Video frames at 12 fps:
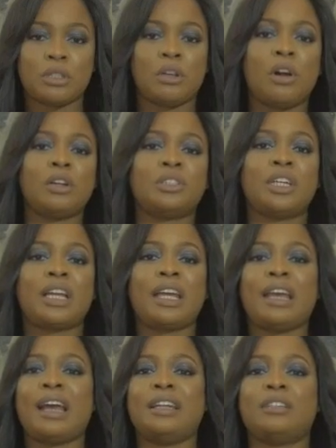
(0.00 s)

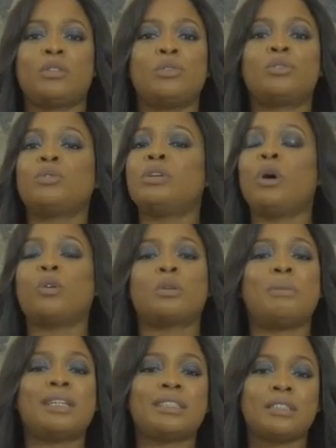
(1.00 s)
100K and it's going to
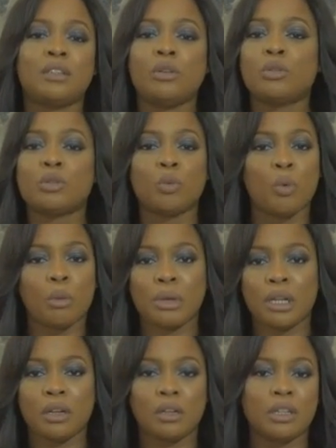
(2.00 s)
automatically go to 1
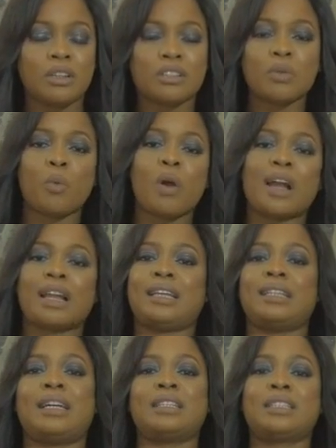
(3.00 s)
million. It doesn't work
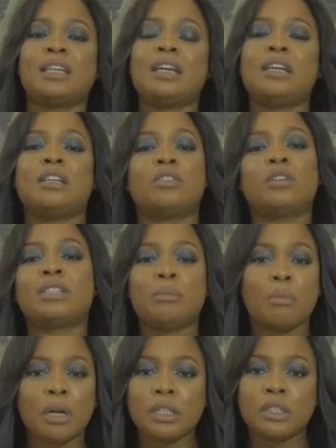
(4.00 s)
like that. It's not a
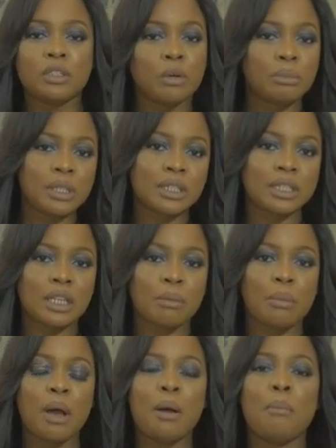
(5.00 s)
money doubling scheme.
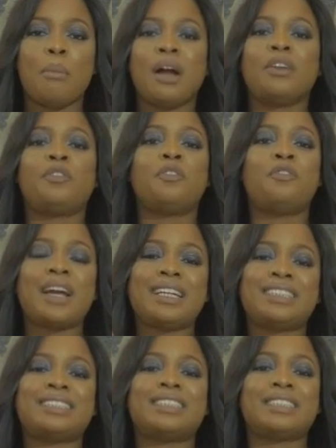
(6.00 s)
But if you find
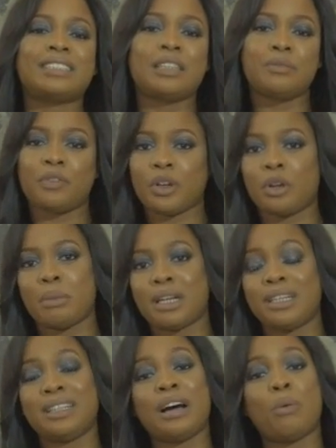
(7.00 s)
a system for your
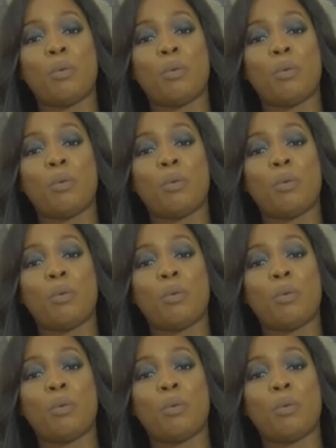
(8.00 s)
money that